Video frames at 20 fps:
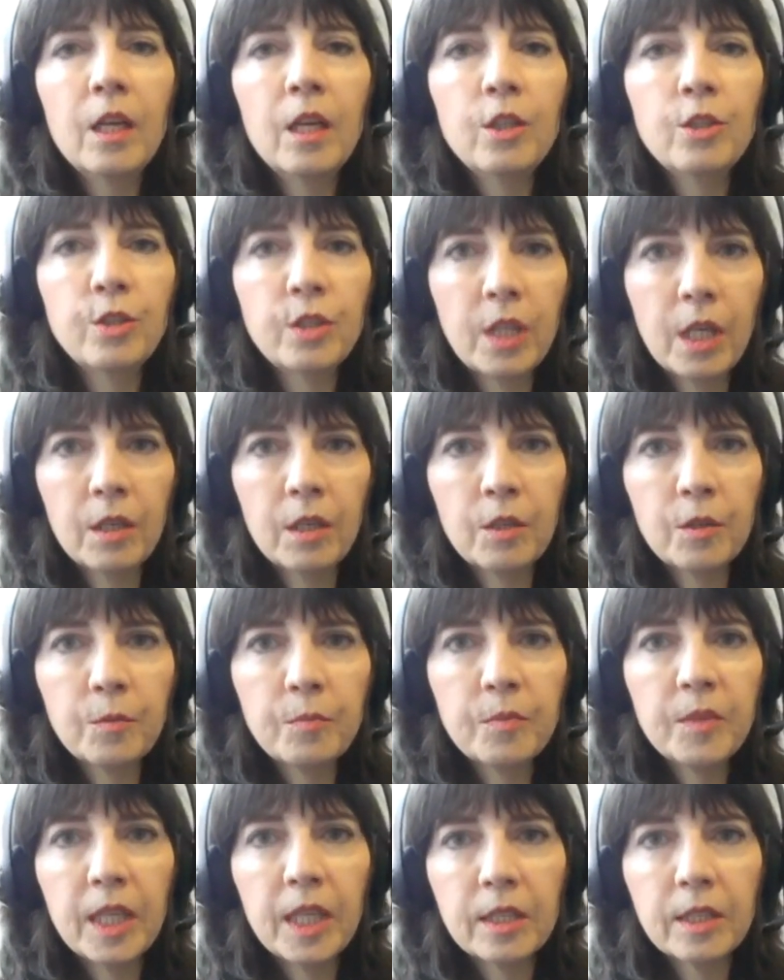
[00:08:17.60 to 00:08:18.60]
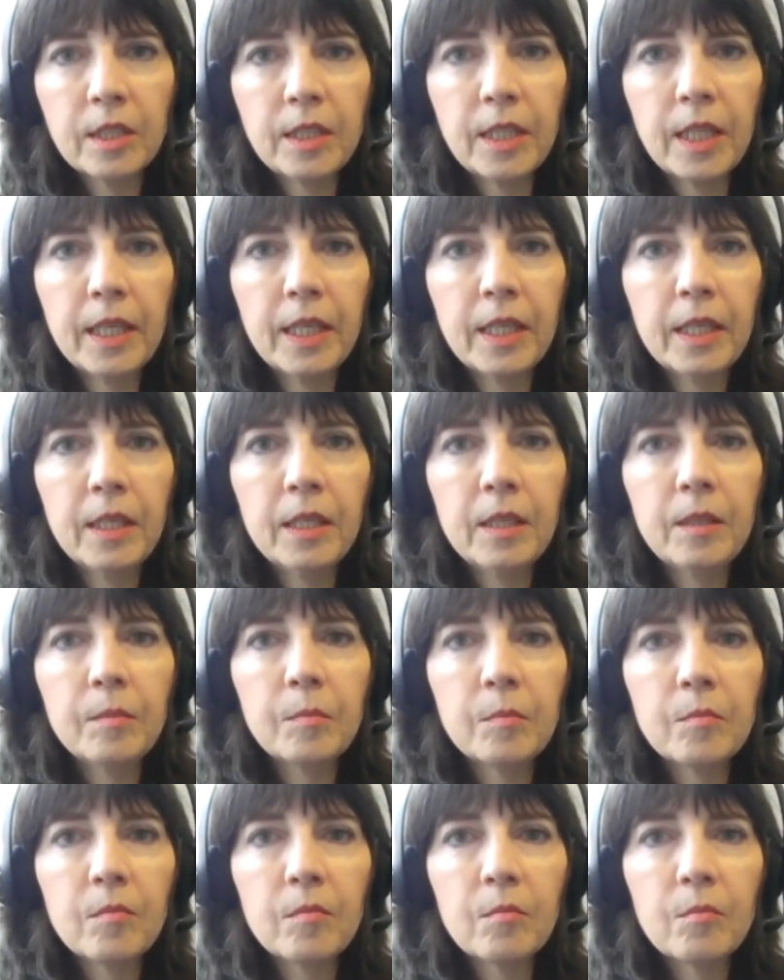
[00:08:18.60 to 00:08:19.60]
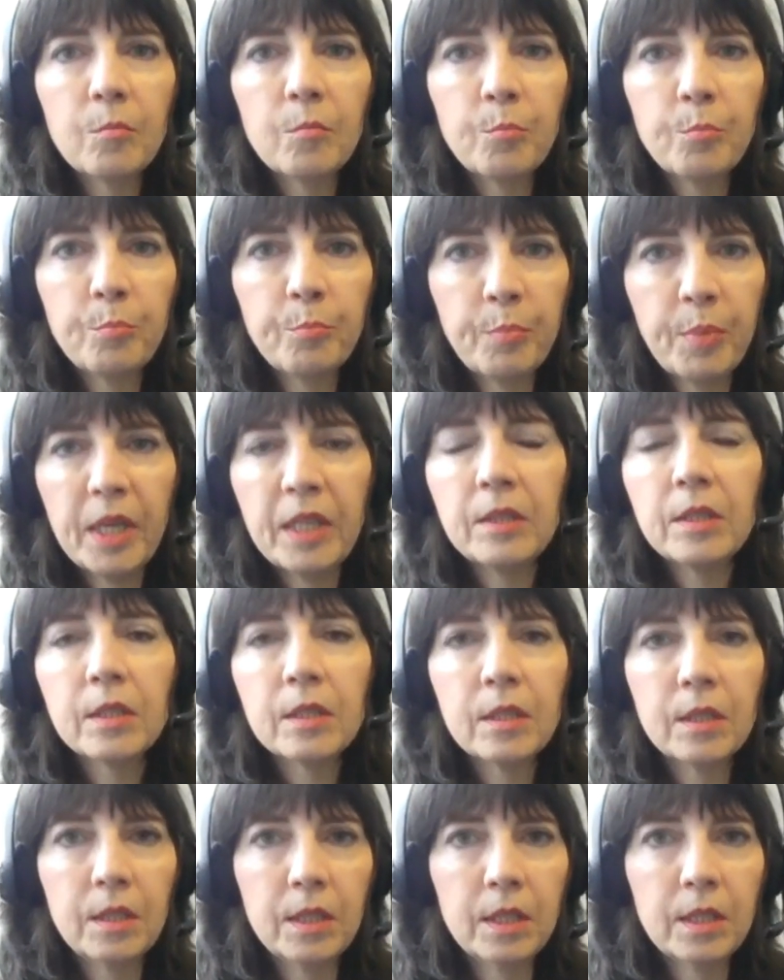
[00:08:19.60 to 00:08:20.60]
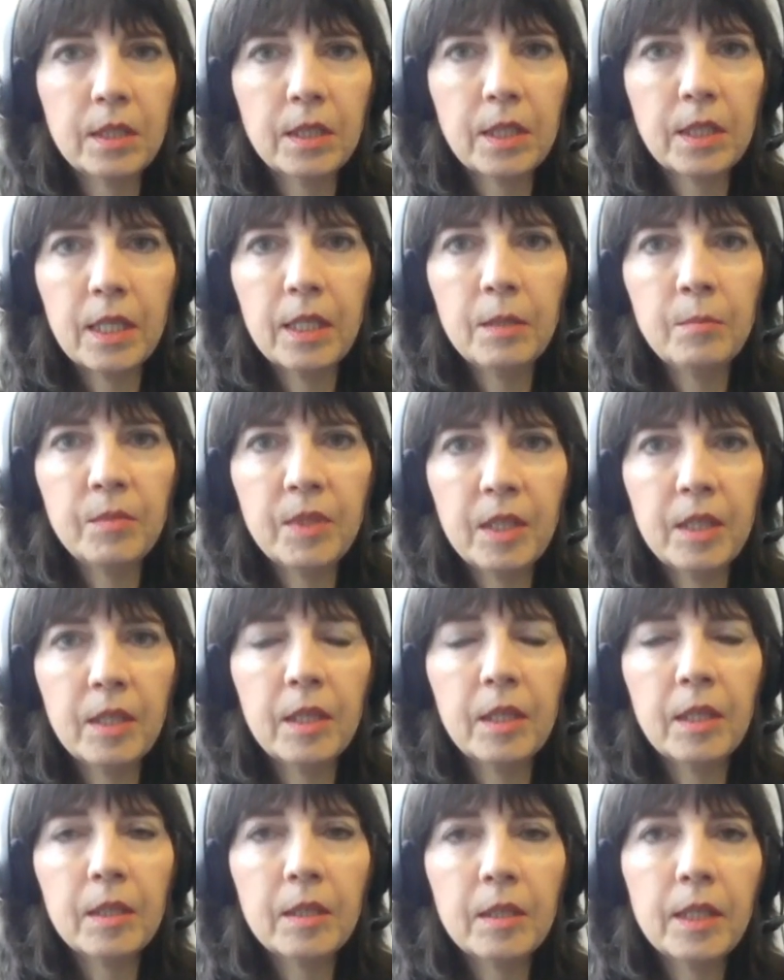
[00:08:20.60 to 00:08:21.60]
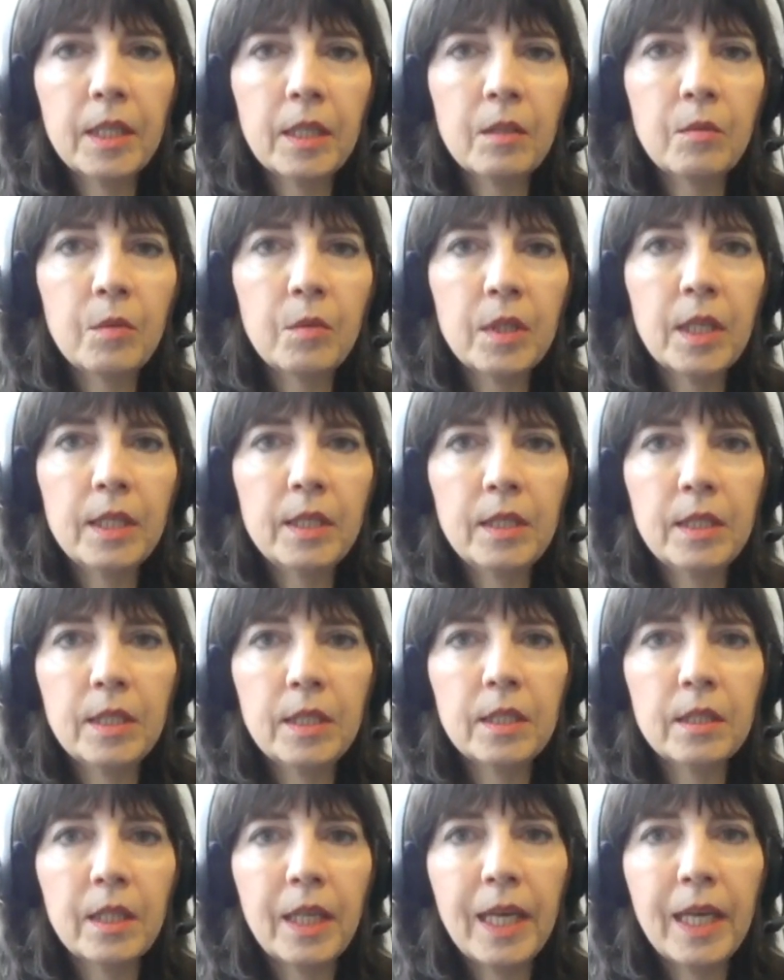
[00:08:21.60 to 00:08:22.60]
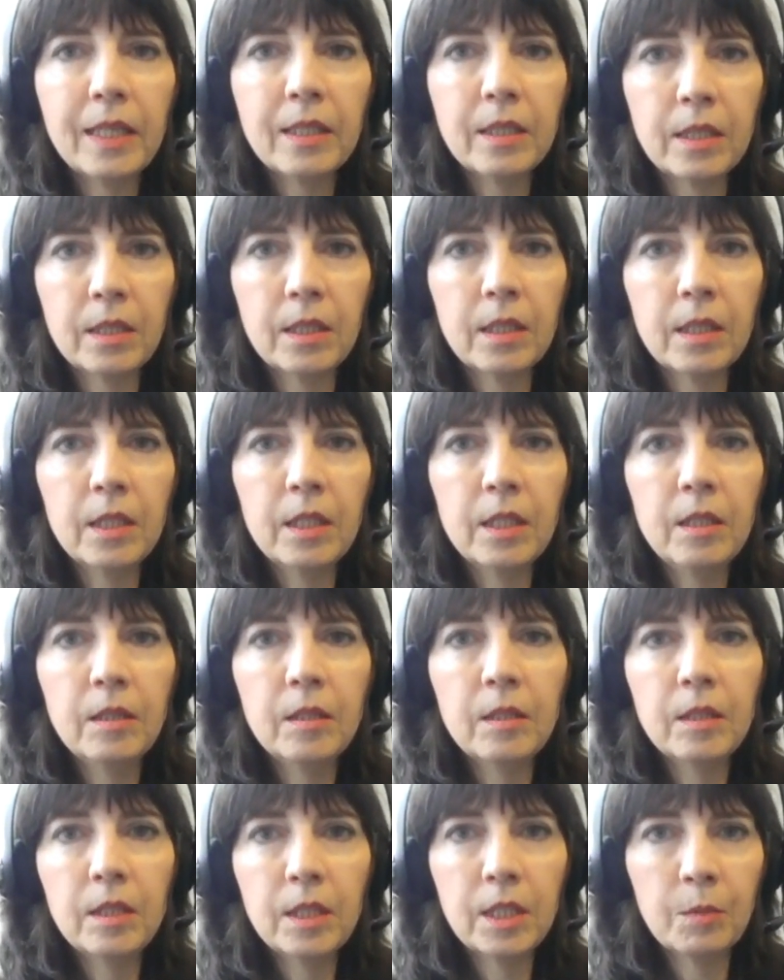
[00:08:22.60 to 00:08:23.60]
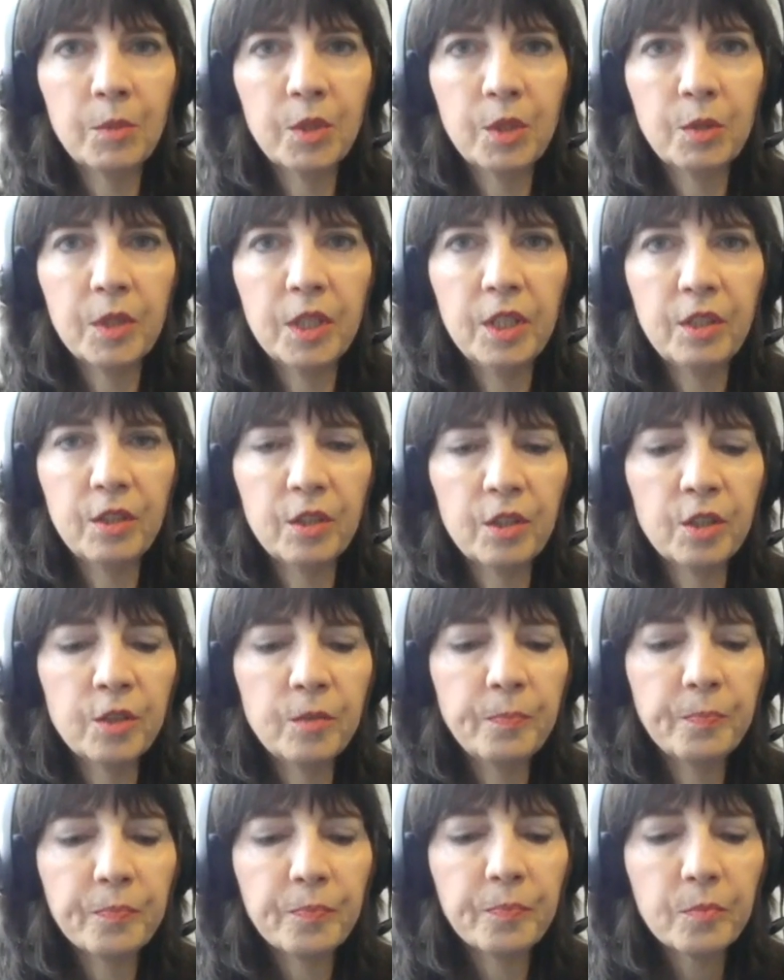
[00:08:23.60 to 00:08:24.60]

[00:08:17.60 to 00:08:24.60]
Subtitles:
So, next day, basically the same thing. Now, what I did last night, December 23rd,